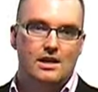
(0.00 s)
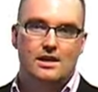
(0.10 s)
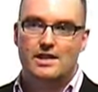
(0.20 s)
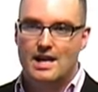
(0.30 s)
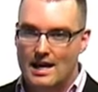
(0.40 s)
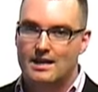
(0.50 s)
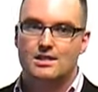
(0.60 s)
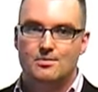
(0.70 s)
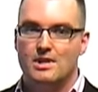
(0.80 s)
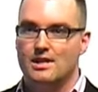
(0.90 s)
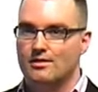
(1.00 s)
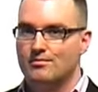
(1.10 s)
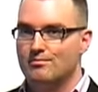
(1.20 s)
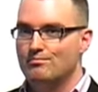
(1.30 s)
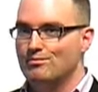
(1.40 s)
in the Annex B of
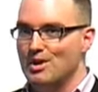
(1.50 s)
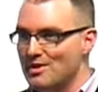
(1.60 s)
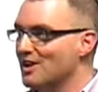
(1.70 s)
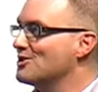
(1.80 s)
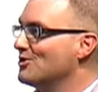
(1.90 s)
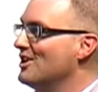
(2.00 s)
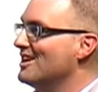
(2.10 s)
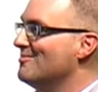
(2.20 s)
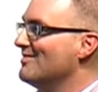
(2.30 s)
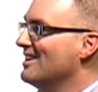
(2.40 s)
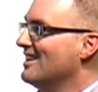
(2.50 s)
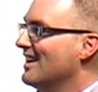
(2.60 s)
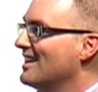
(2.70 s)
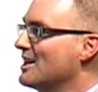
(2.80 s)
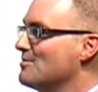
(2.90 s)
PPS3.
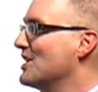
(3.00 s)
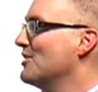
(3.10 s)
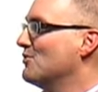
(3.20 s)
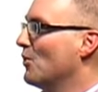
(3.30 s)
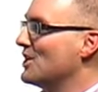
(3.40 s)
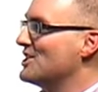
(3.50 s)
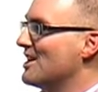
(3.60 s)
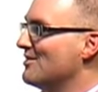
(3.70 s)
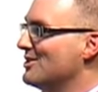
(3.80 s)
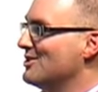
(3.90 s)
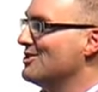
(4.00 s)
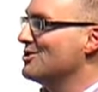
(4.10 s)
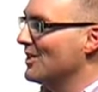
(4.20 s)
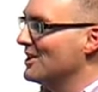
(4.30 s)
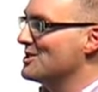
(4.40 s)
And it comes out at 47
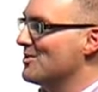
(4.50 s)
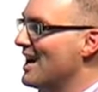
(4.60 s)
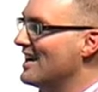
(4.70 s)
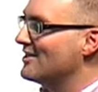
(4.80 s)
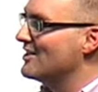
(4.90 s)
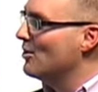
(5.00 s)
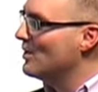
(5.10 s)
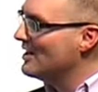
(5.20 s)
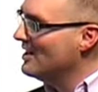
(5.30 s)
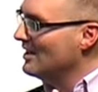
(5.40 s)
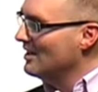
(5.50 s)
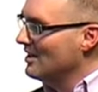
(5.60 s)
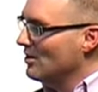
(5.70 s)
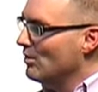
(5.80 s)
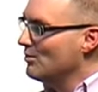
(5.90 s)
dwellings per hectare. Now when
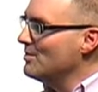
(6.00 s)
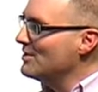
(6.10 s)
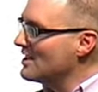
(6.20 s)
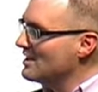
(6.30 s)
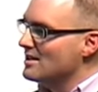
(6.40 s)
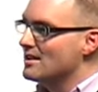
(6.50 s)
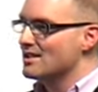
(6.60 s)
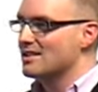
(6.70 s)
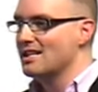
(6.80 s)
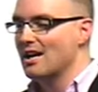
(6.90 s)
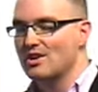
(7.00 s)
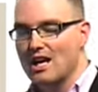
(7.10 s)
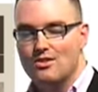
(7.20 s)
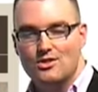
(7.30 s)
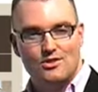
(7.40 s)
we presented this to town
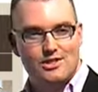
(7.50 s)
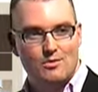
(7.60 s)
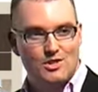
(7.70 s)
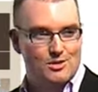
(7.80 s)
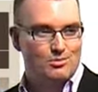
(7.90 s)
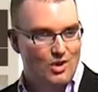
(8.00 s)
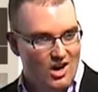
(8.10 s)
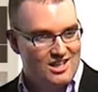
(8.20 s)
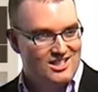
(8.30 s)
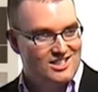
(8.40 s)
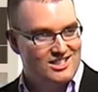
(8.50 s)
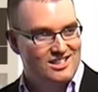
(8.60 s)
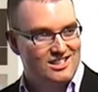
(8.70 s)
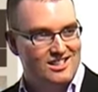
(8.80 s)
councillors, they were surprised